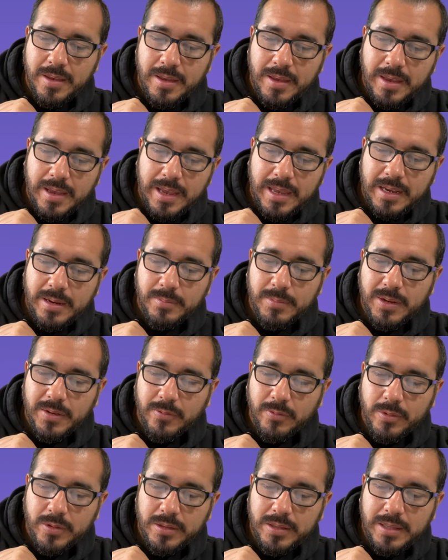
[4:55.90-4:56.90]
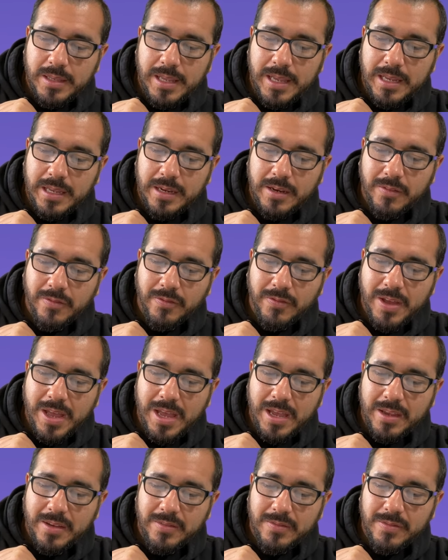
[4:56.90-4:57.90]
and I'm left with negative
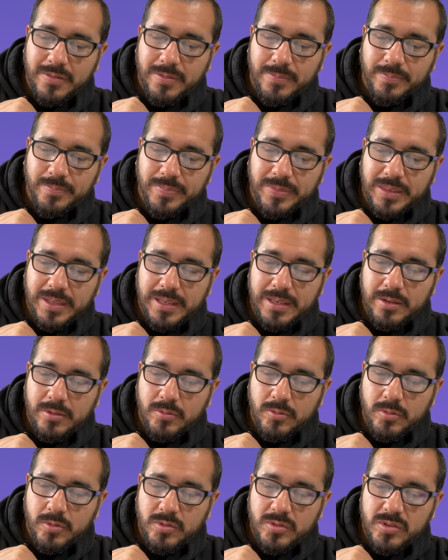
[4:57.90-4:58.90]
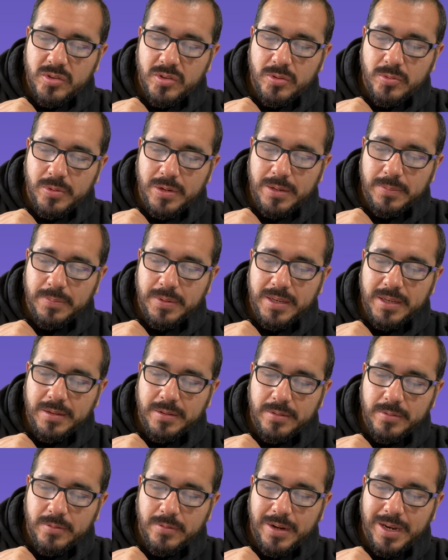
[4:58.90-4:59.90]
five equals
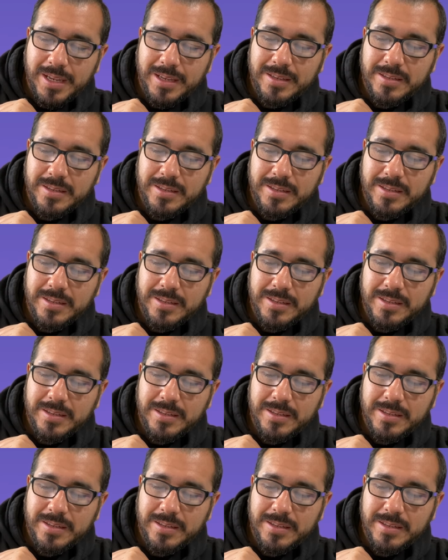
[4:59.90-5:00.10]
3b, right?